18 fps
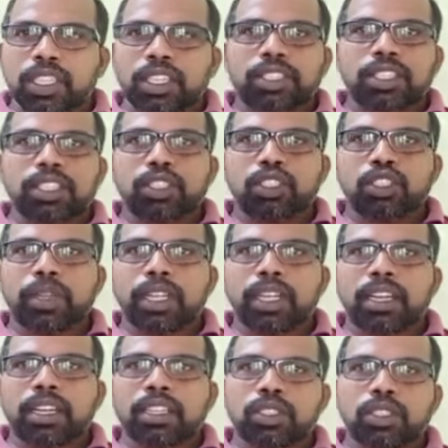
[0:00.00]
energy is to be
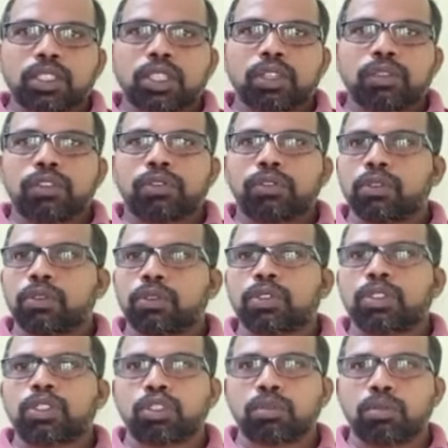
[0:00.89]
conserved
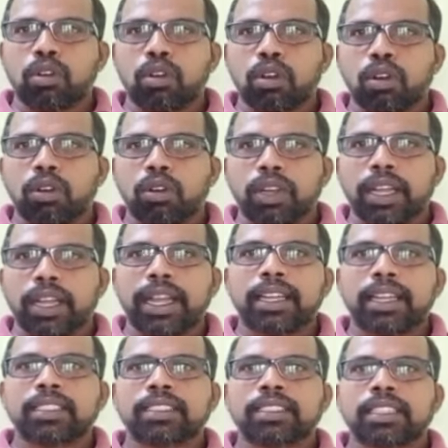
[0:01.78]
for tomorrow.
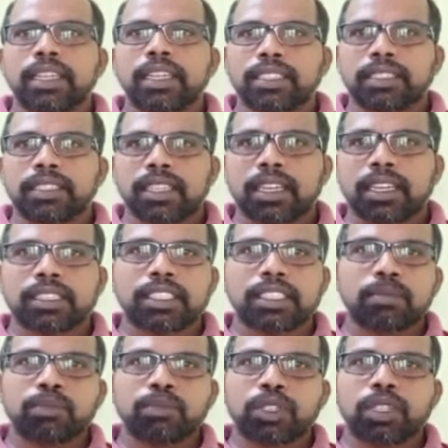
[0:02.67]
Hence, its
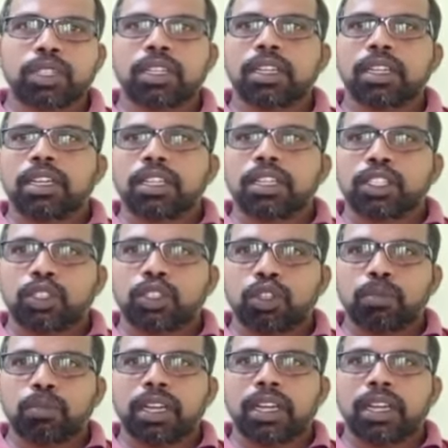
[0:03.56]
consumption
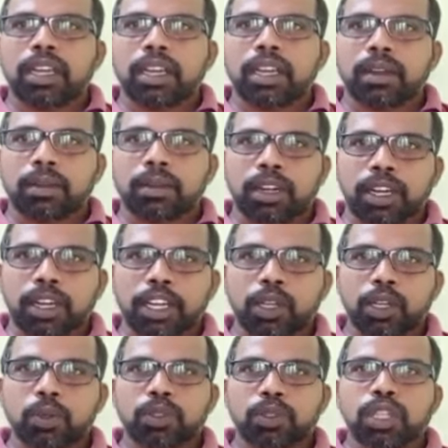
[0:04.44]
should be
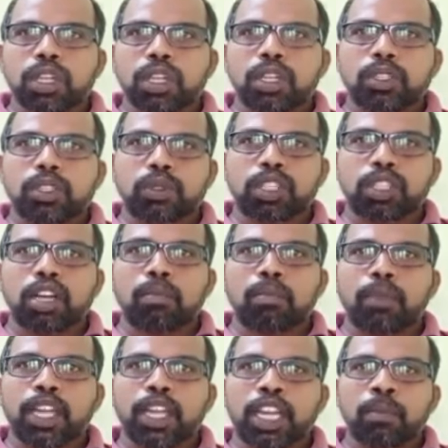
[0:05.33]
reduced to
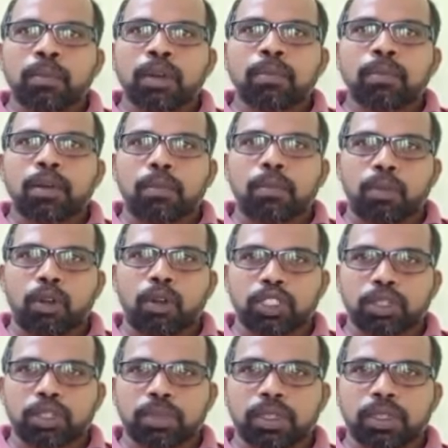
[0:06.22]
the minimum
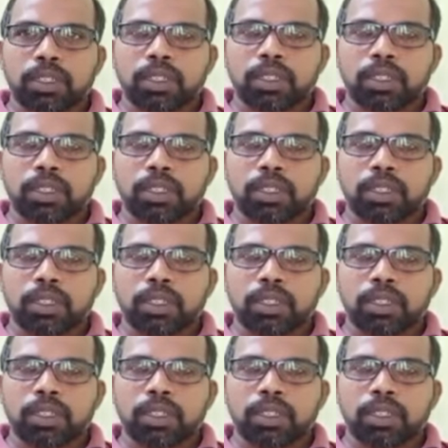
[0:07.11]
possible.